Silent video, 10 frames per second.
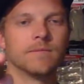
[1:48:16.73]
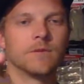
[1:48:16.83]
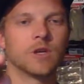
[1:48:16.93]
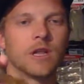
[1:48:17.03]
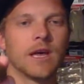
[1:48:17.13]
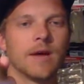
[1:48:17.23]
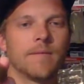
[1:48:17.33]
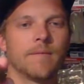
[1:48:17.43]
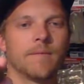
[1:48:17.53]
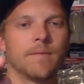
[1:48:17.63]
Look at that.
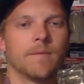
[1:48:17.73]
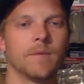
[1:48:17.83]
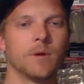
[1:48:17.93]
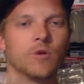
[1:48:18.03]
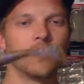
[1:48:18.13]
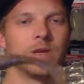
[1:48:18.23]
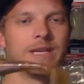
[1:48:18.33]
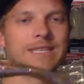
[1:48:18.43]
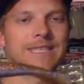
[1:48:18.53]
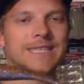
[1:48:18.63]
Really
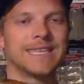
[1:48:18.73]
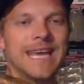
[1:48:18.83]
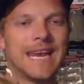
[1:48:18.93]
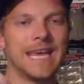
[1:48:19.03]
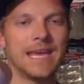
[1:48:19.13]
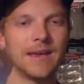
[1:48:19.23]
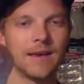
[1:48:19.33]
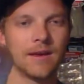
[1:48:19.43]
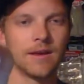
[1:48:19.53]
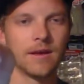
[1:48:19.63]
skinny,
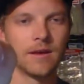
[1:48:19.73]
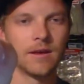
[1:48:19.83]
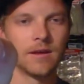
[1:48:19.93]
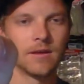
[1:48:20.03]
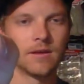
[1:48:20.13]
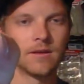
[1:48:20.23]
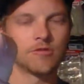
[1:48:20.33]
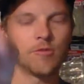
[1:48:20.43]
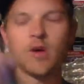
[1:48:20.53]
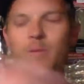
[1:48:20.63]

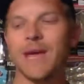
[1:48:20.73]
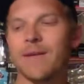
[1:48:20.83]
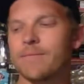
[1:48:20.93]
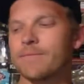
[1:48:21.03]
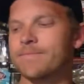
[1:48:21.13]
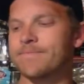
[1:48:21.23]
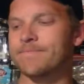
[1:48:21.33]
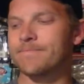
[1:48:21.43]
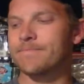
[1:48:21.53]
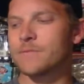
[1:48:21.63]
small bait.
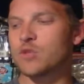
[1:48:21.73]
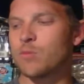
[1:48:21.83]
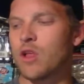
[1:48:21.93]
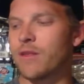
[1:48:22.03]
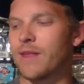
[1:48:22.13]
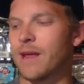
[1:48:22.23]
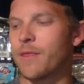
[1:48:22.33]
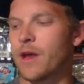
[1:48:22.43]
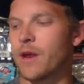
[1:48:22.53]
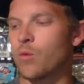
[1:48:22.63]
Smaller than I
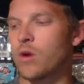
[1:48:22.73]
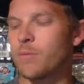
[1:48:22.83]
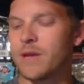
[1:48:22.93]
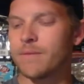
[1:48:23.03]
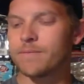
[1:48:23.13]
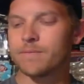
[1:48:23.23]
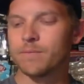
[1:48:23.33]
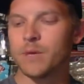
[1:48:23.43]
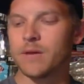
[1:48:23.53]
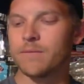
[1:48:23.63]
thought it would be,
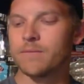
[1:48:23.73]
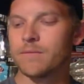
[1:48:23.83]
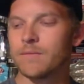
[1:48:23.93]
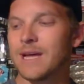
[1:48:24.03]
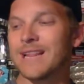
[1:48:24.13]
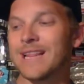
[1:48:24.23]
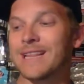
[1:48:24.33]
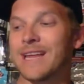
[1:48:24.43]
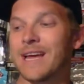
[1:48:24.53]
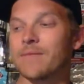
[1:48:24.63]
but I
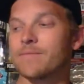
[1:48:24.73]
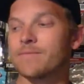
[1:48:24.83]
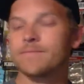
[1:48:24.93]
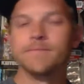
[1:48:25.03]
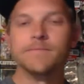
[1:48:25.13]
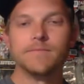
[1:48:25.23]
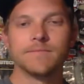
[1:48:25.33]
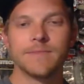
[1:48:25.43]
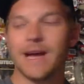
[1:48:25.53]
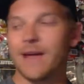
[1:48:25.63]
like that.
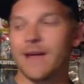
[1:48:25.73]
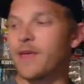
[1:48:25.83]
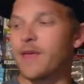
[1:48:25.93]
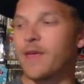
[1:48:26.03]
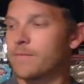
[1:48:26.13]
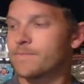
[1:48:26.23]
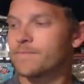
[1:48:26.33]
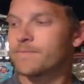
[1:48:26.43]
I think.